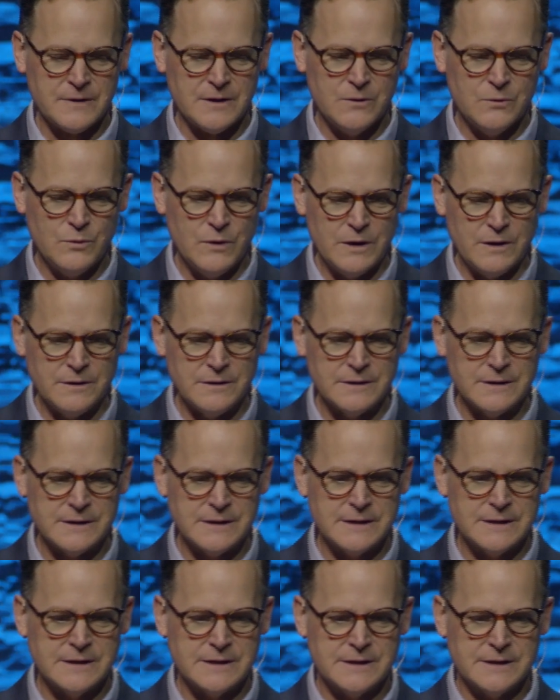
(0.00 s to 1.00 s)
Well,
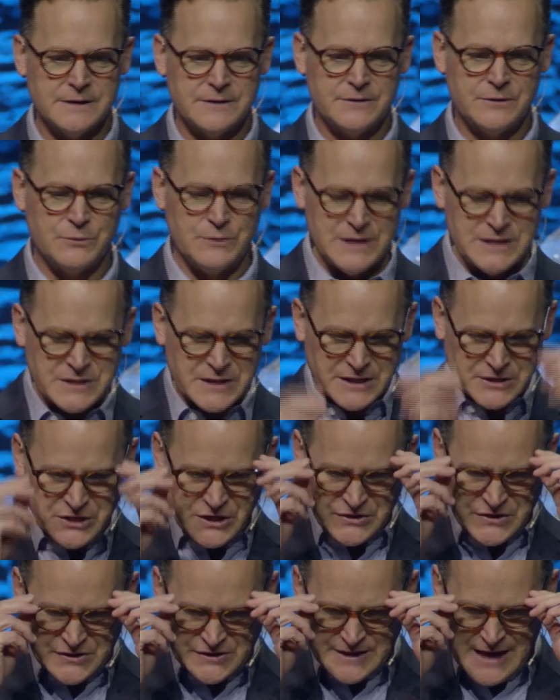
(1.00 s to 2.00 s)
the reason that
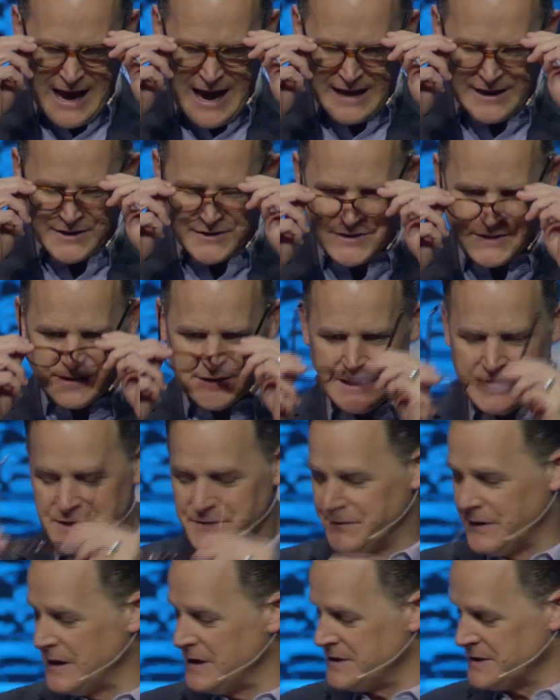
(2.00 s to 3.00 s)
Jesus died is
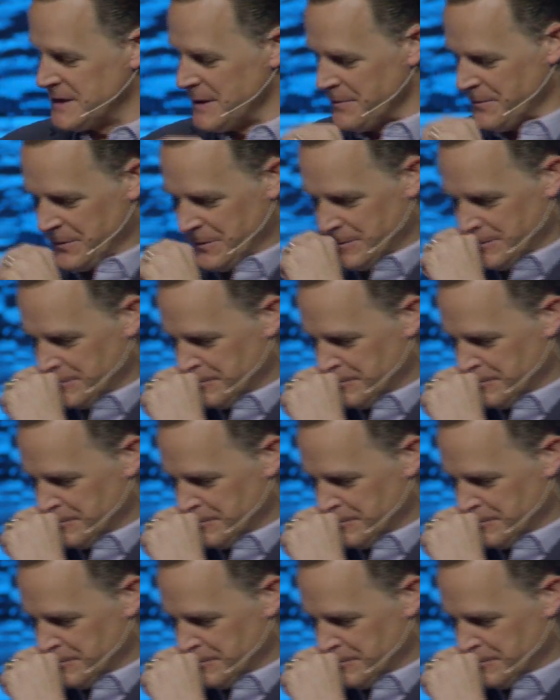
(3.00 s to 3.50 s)
very simple.